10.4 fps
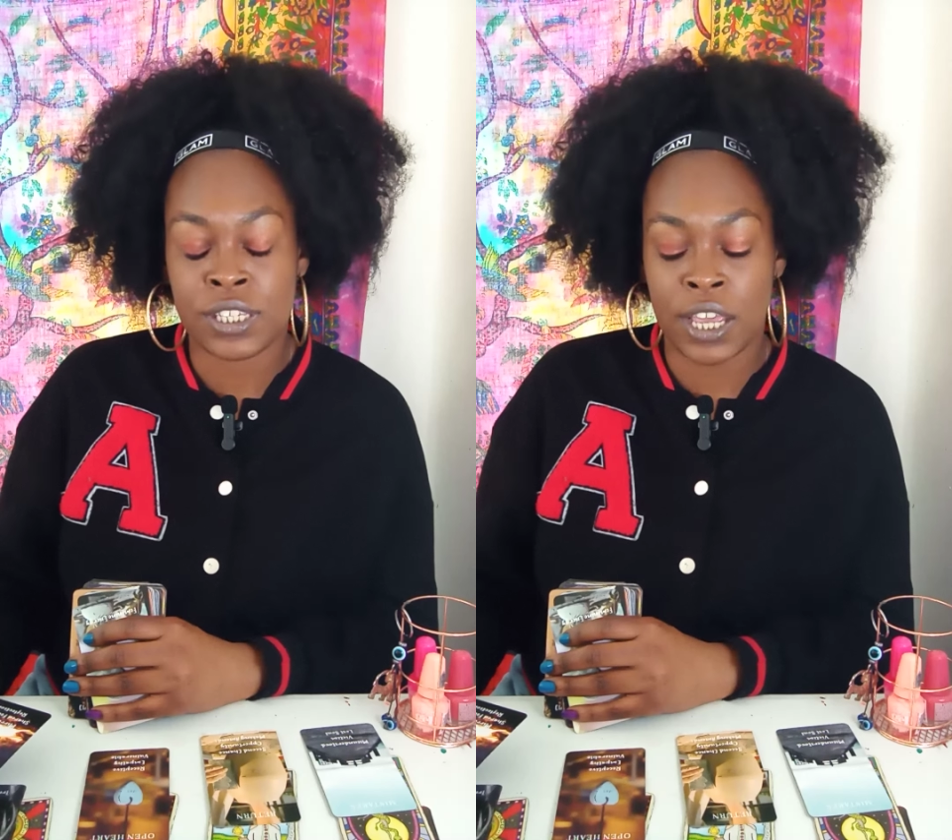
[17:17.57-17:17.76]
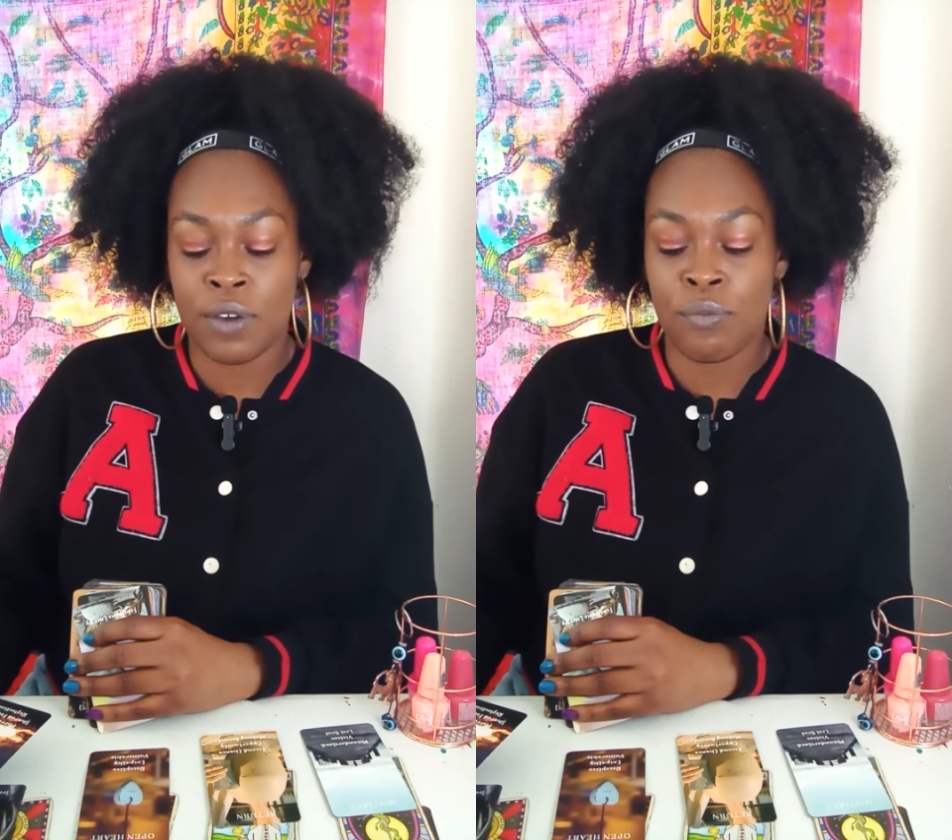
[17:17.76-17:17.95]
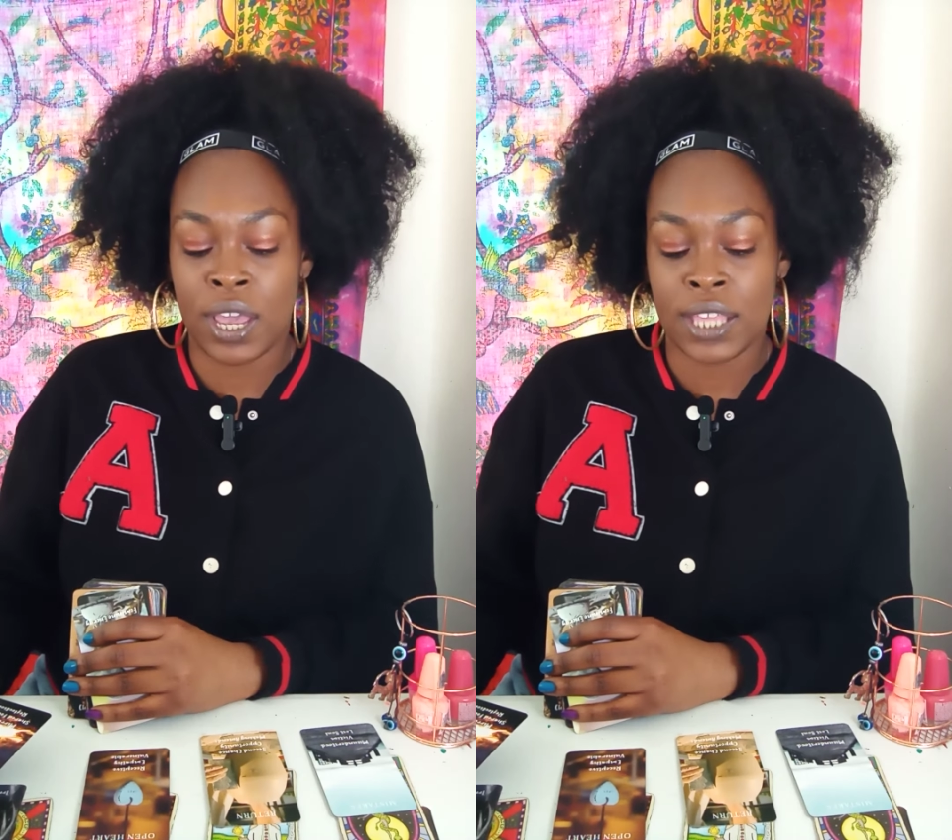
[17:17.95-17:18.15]

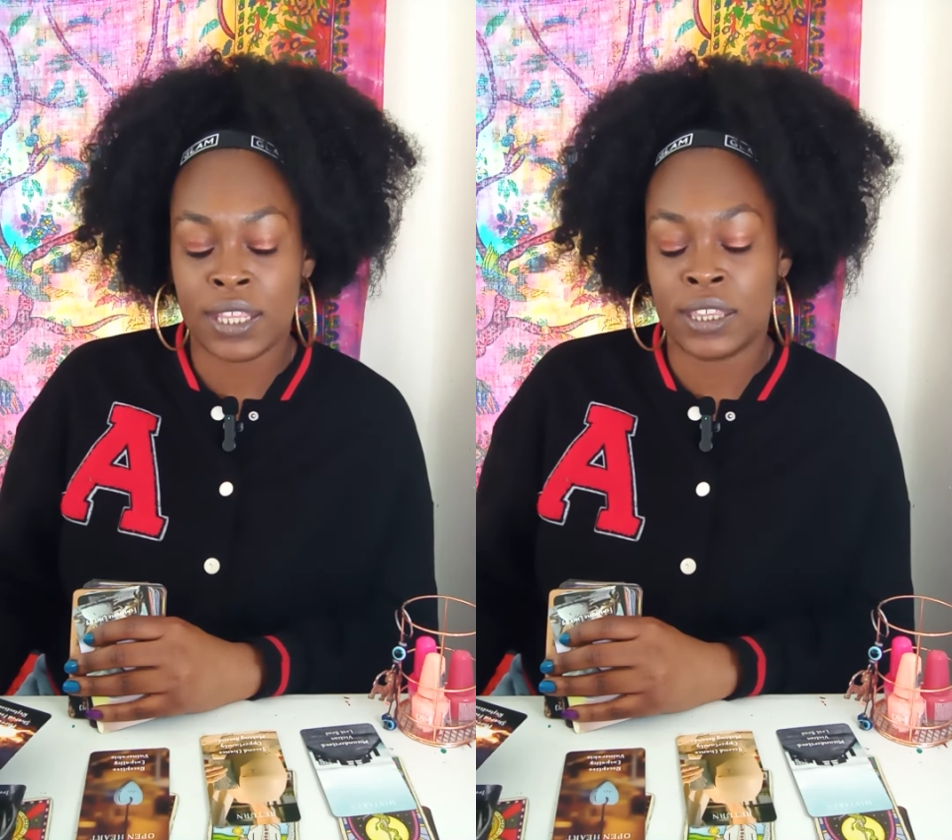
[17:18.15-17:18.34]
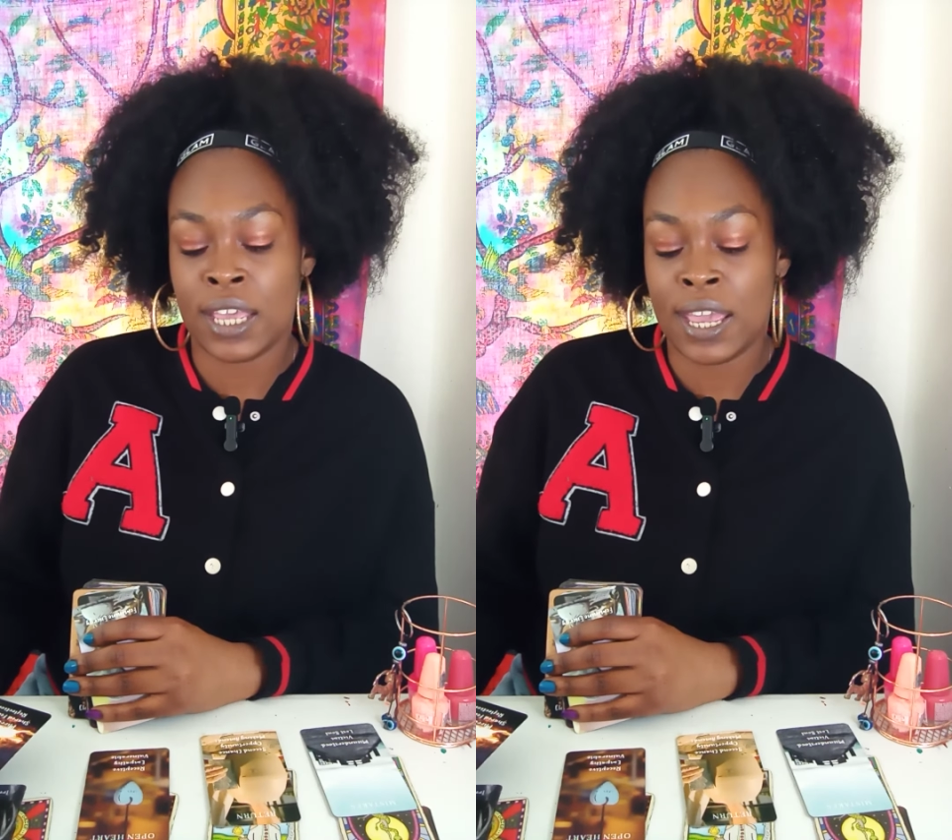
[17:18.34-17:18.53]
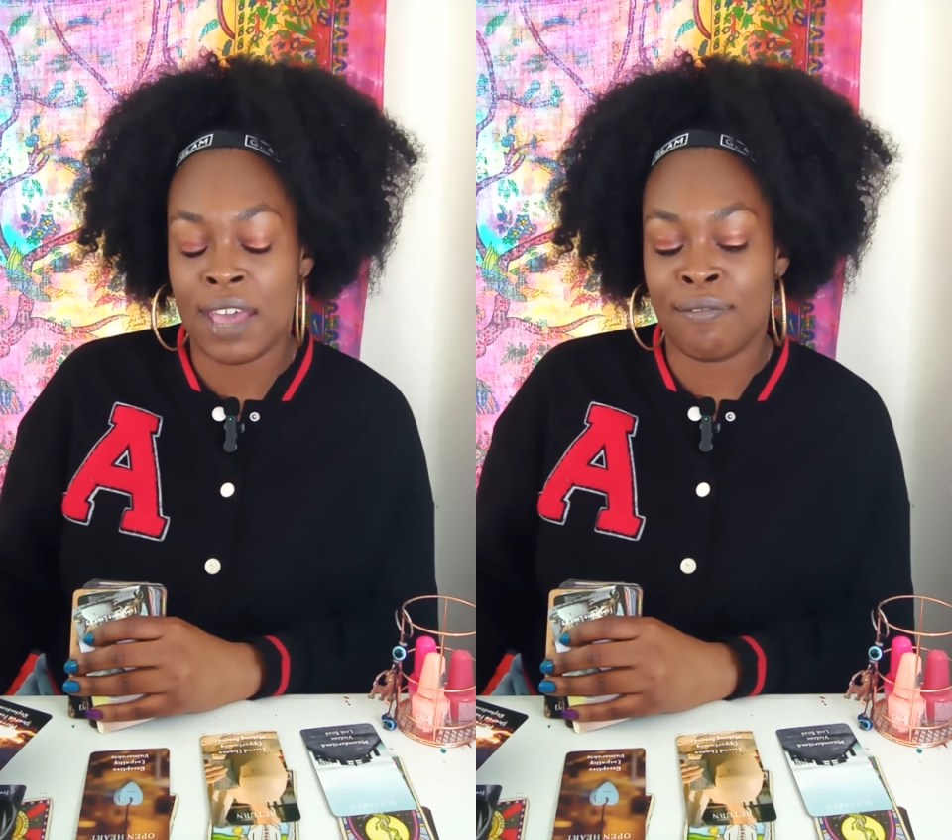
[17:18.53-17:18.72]
same way that
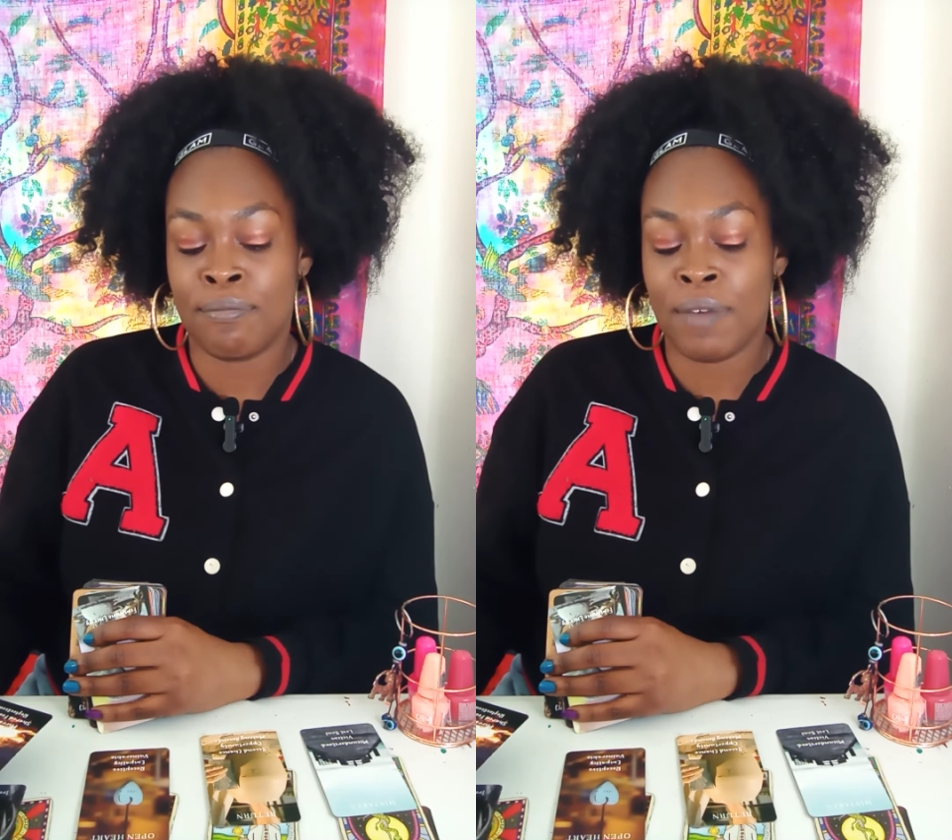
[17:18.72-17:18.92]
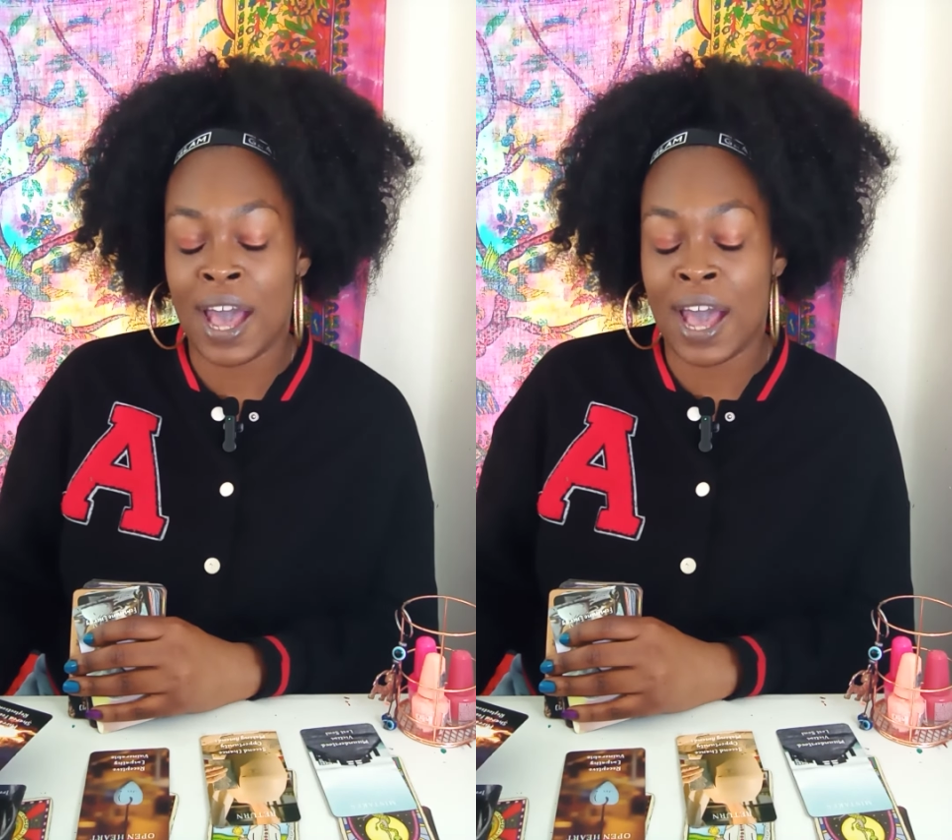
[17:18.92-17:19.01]
they have